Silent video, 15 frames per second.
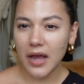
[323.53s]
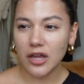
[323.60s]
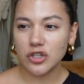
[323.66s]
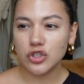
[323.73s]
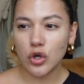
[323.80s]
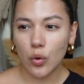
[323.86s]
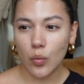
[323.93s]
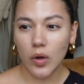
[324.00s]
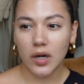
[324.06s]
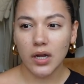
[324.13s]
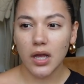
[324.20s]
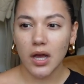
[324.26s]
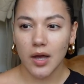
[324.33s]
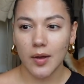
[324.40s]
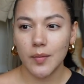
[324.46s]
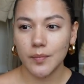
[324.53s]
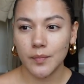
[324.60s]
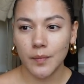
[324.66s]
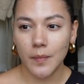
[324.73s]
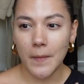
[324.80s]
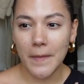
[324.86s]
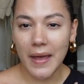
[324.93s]
I don't want to
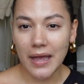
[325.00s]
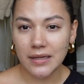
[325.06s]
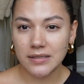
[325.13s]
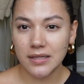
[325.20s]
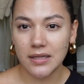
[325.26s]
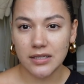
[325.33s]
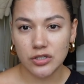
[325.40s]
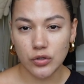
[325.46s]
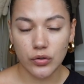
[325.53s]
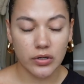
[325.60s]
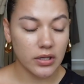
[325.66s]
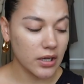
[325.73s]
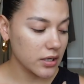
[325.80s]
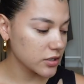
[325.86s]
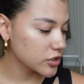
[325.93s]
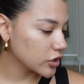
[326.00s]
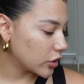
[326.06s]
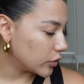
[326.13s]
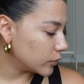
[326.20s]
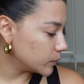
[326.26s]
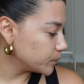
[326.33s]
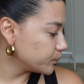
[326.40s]
come back to this sort of thing.
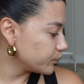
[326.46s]
So